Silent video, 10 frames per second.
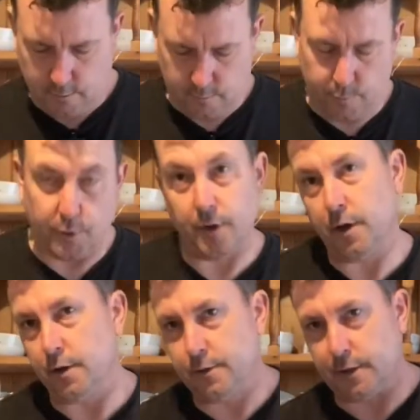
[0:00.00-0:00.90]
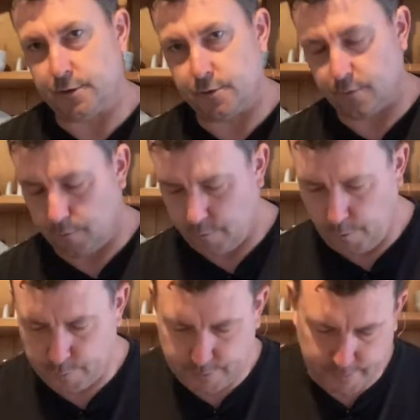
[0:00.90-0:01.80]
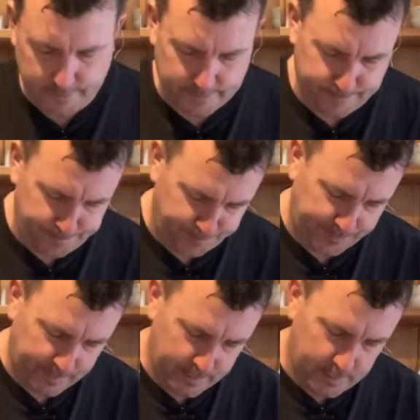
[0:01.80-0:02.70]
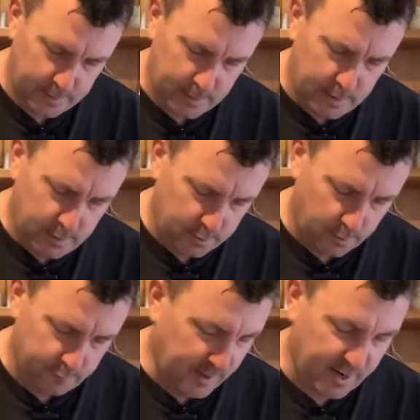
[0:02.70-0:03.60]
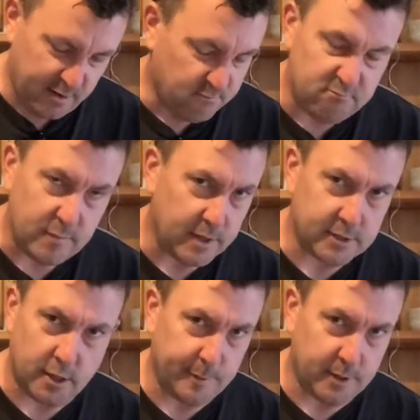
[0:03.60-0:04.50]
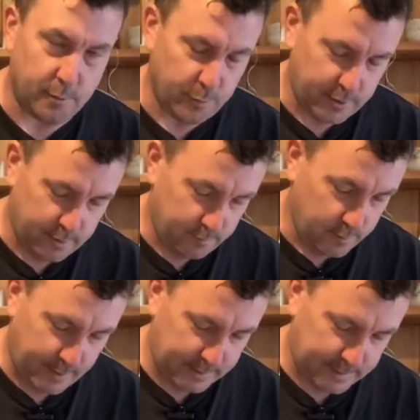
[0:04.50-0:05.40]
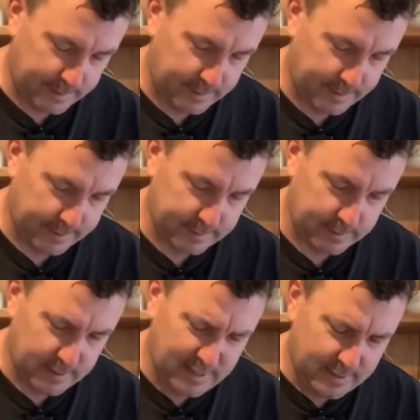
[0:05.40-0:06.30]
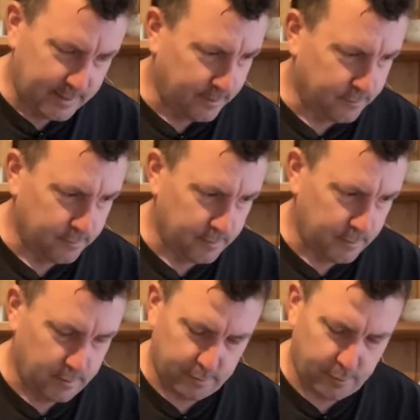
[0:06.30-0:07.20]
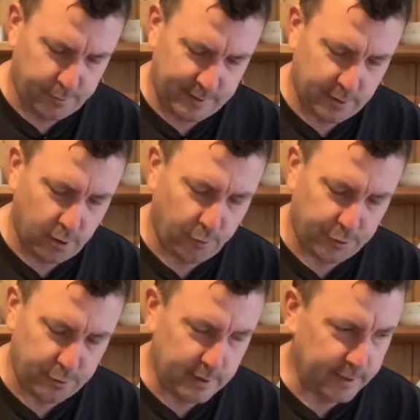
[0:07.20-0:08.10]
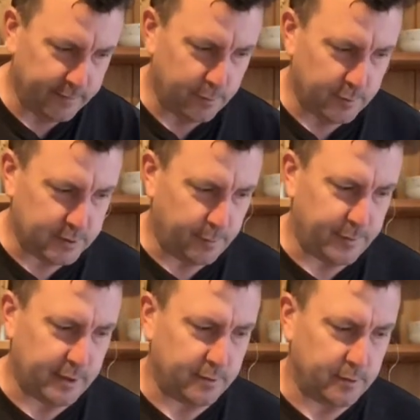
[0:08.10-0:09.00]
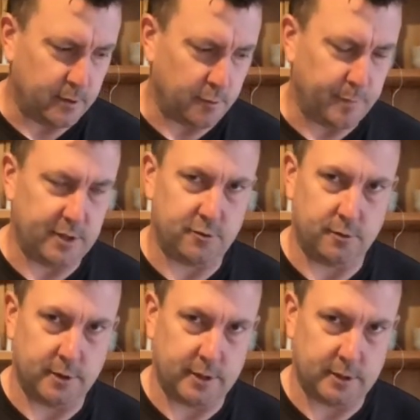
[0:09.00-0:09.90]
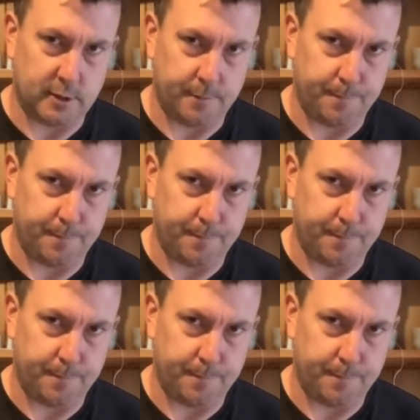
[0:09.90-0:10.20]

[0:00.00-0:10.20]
on my digital thermometer there. So I reckon it's going to be done within about 10 days. Now, I think the longer you leave it with something like beetroot that is